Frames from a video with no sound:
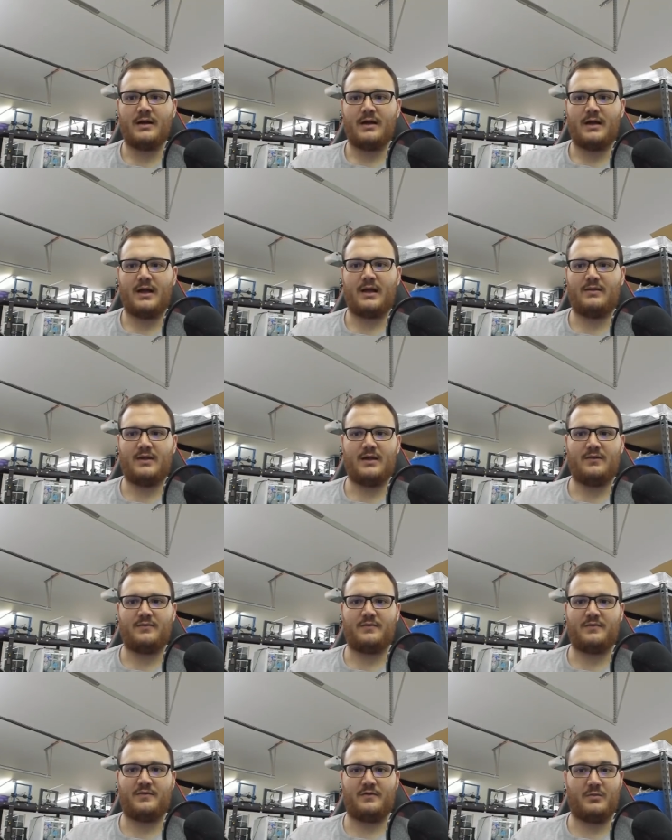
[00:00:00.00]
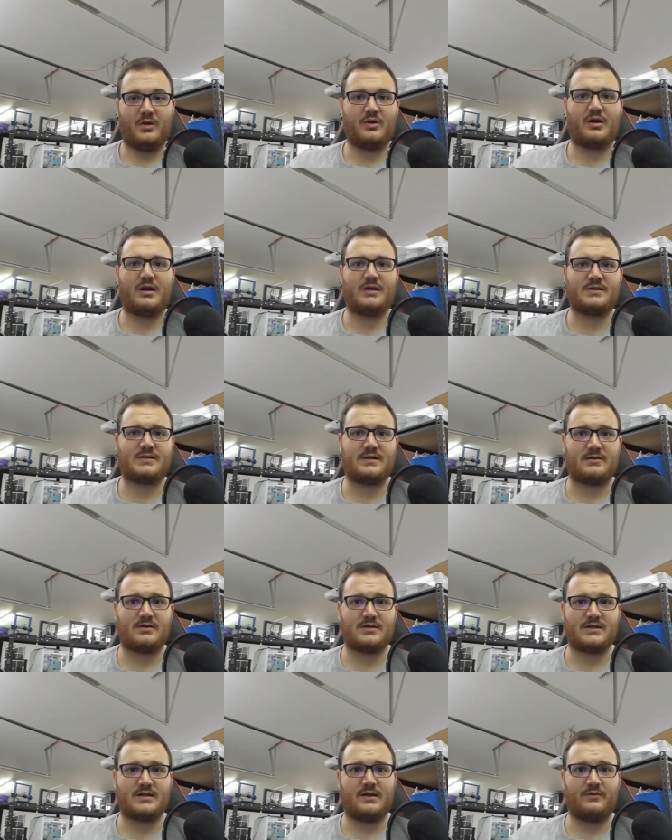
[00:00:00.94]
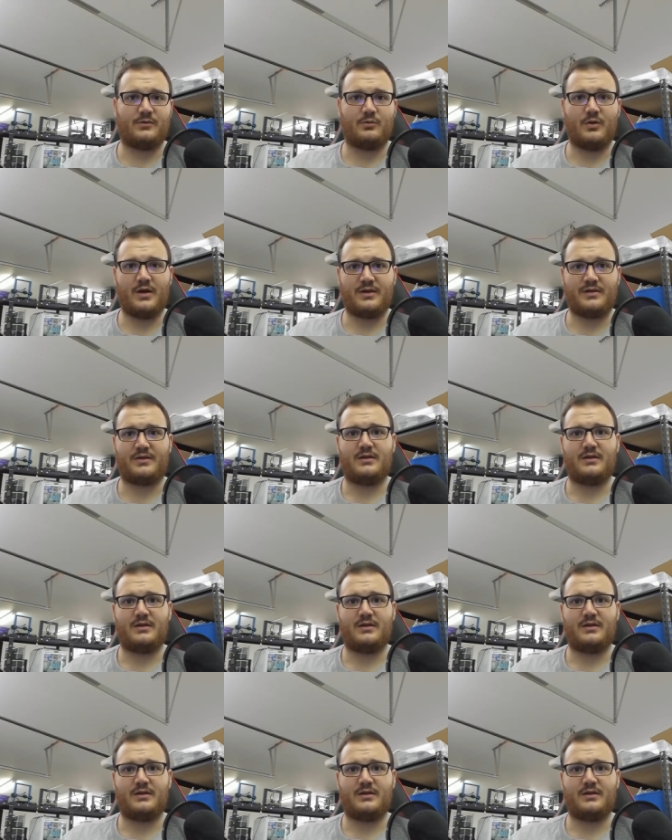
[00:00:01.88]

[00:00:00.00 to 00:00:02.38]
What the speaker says: and they've familiarized themselves with